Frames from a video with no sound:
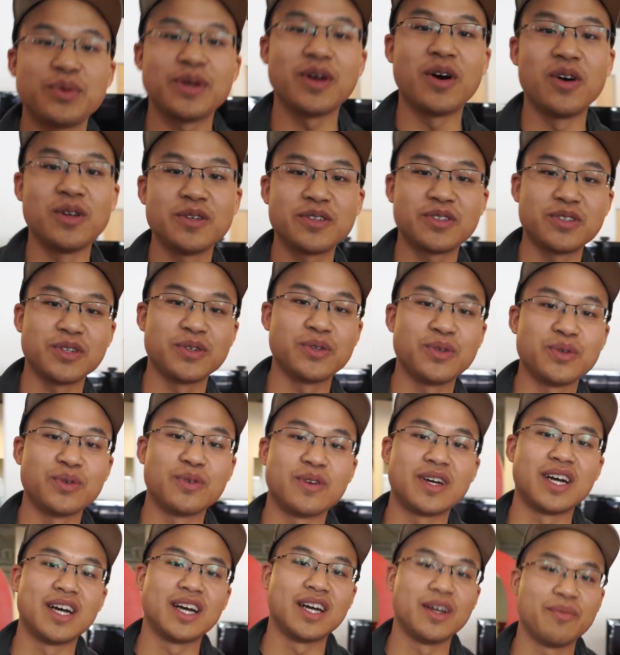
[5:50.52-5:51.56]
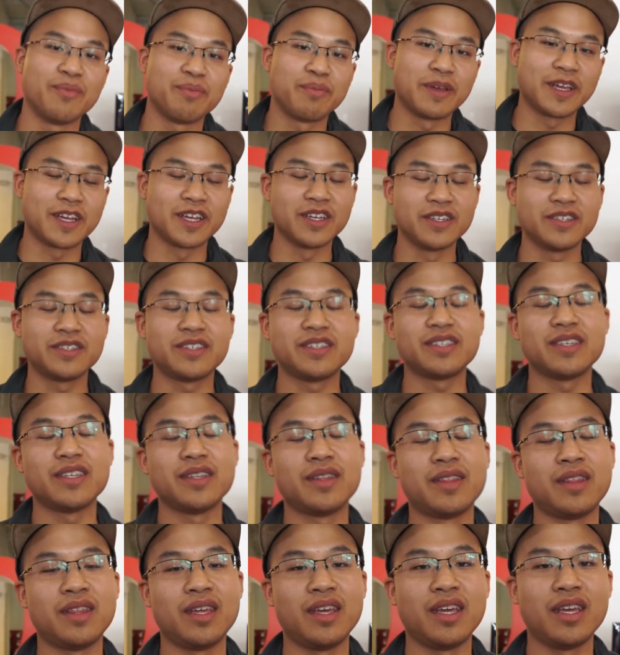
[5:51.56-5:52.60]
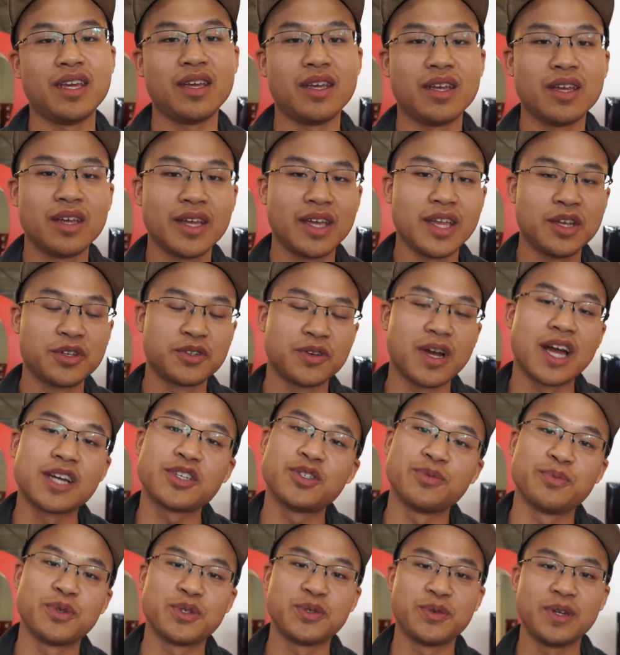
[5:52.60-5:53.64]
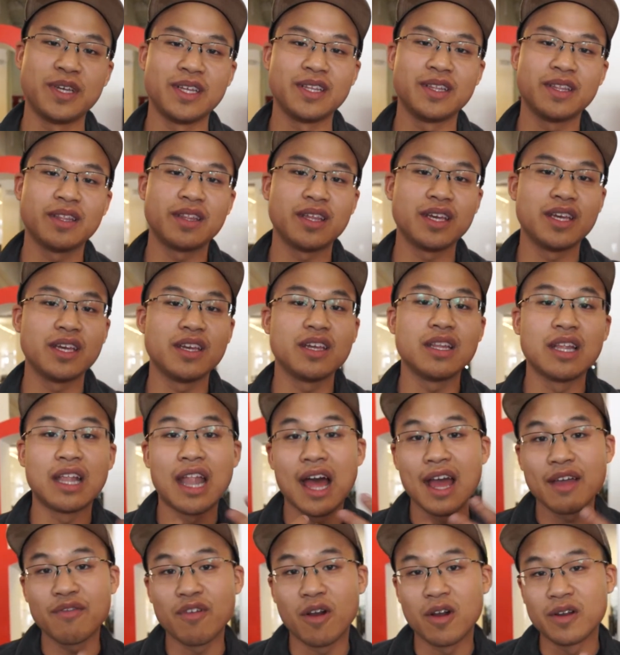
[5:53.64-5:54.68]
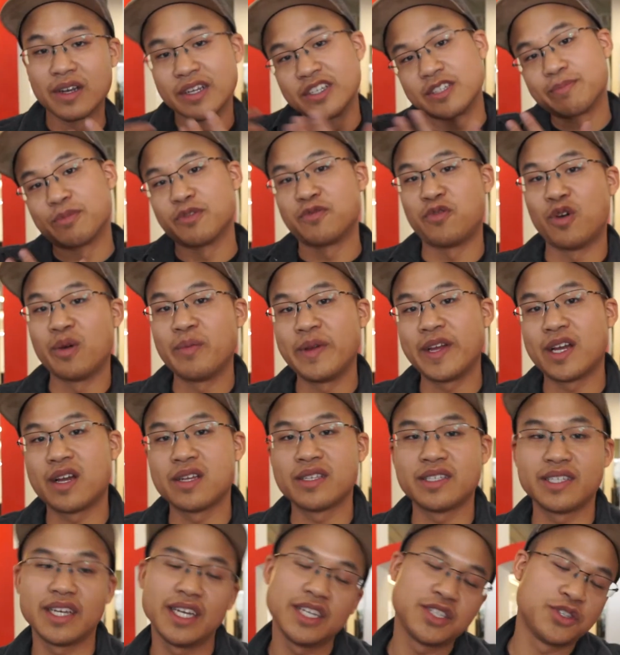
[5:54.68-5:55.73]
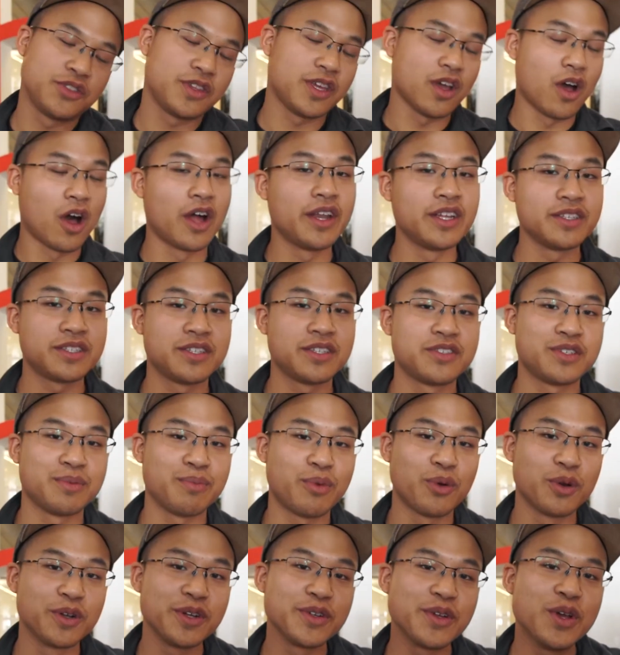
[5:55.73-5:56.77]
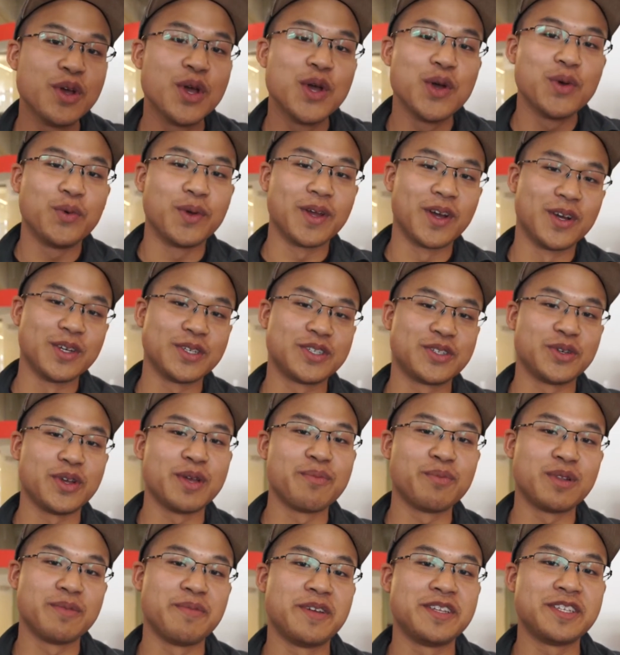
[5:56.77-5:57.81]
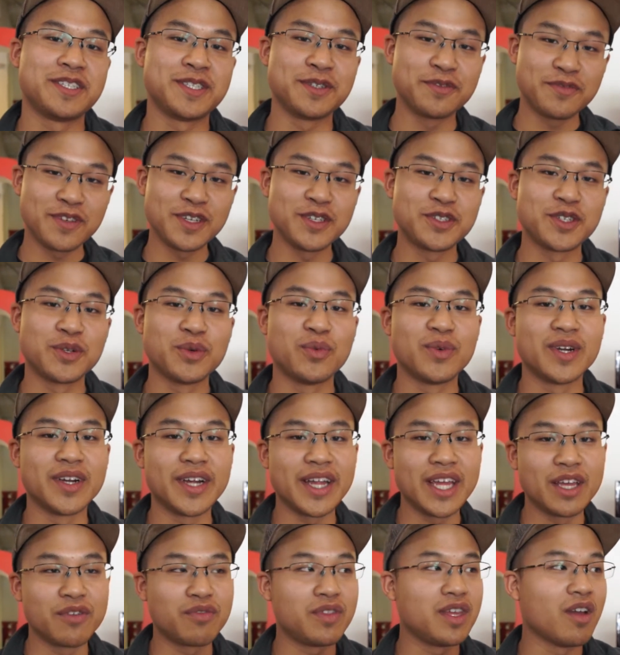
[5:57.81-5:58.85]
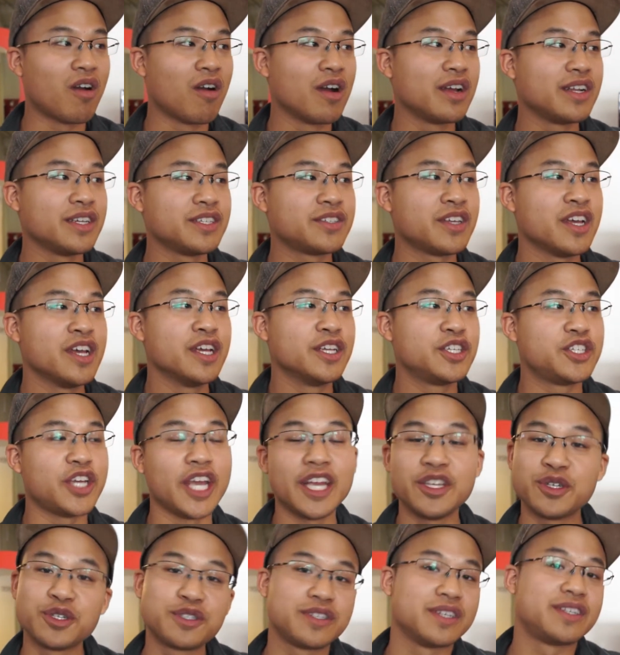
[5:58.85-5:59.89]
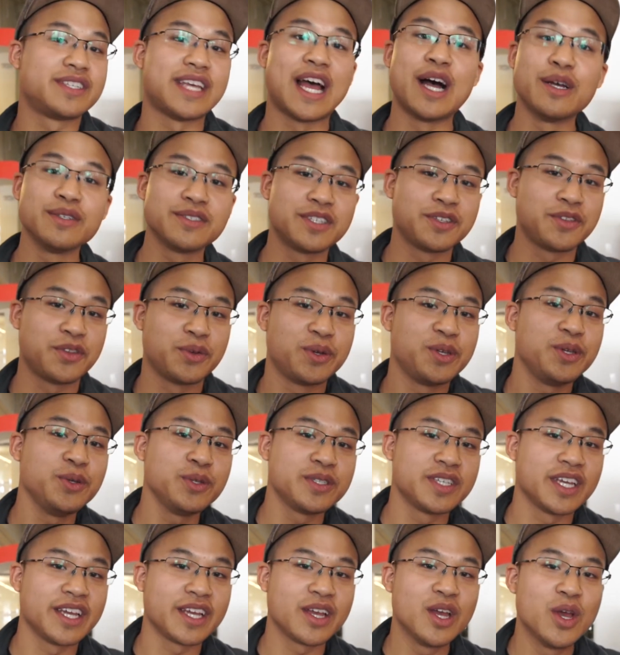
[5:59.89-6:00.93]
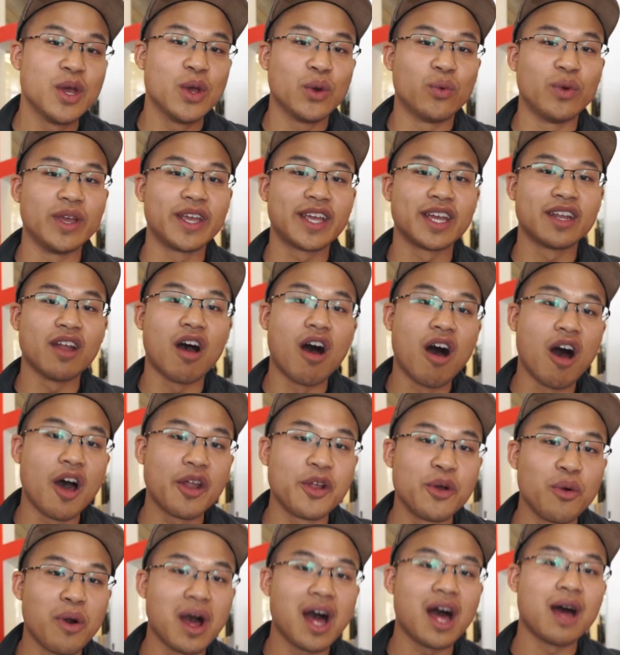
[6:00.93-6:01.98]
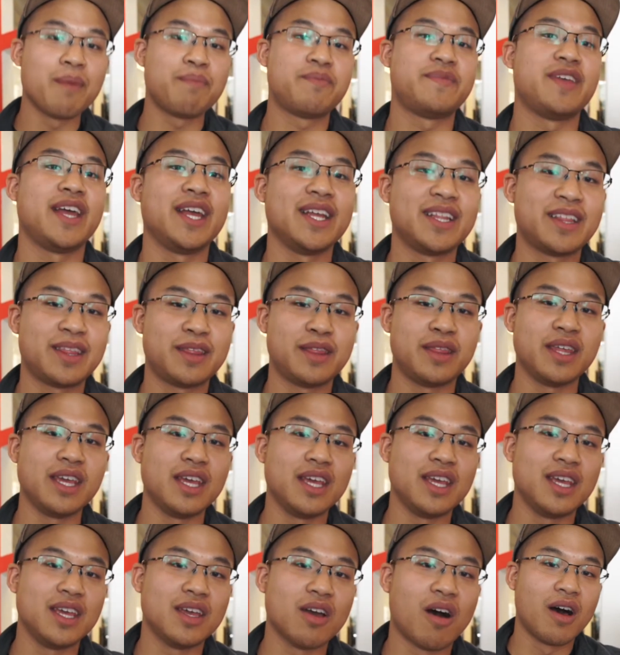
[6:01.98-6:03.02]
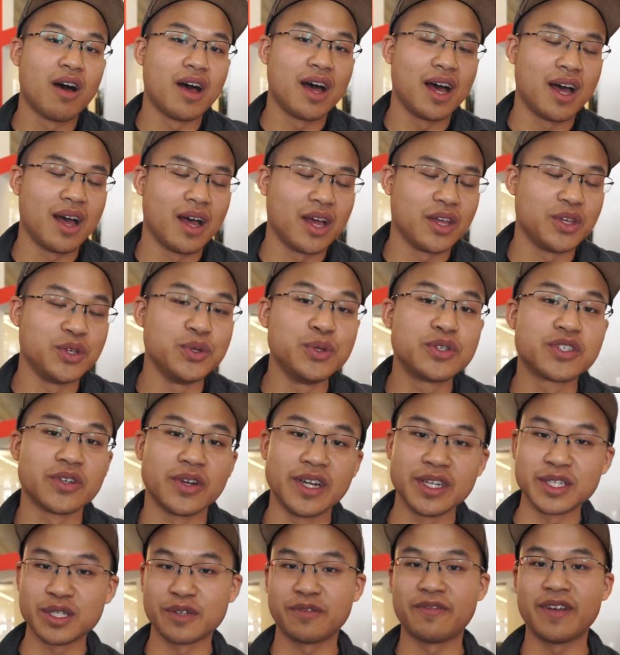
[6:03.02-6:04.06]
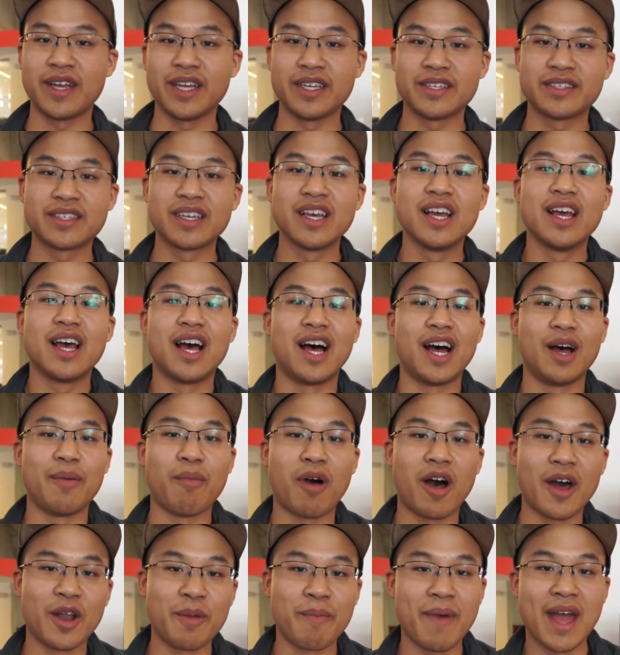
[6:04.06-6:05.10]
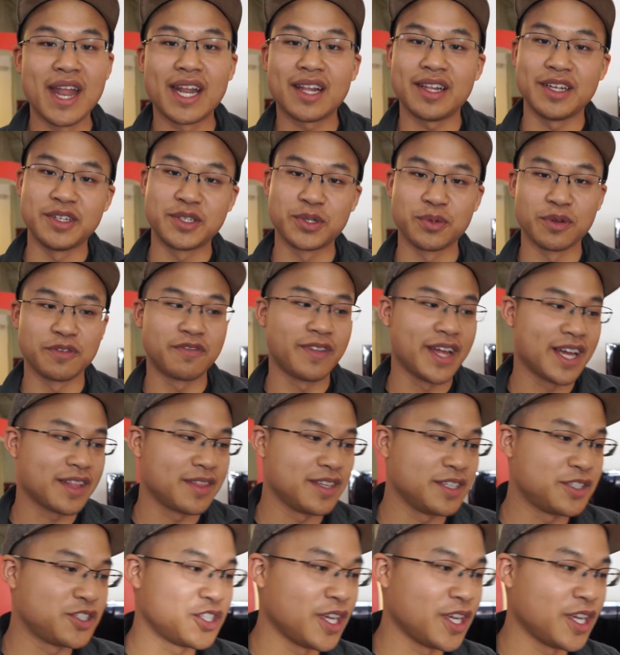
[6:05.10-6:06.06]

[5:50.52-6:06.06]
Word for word: we also, um, because the interaction between the live artist performing on stage and the audience is important. We also implemented a feature where if the artist changes the sounds that they're using, we can auto-update the uh, user interface um, automatically to reflect these